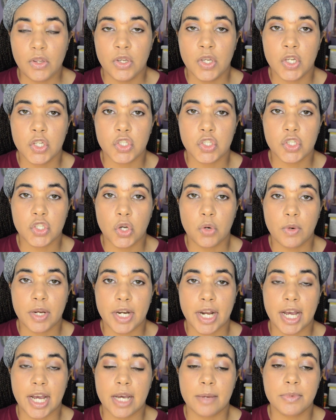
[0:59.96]
So what
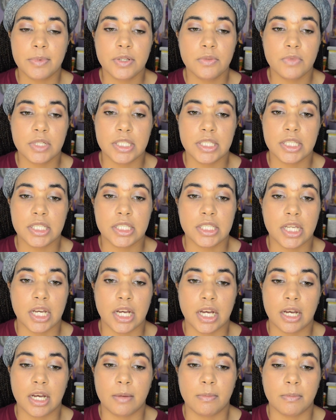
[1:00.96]
happened was,
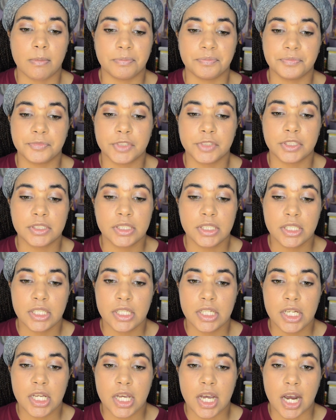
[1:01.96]

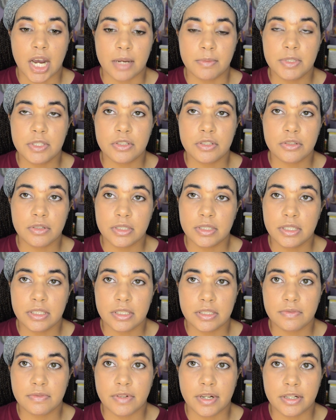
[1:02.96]
I've been struggling
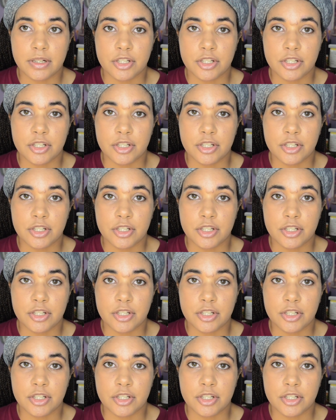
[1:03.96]
to find a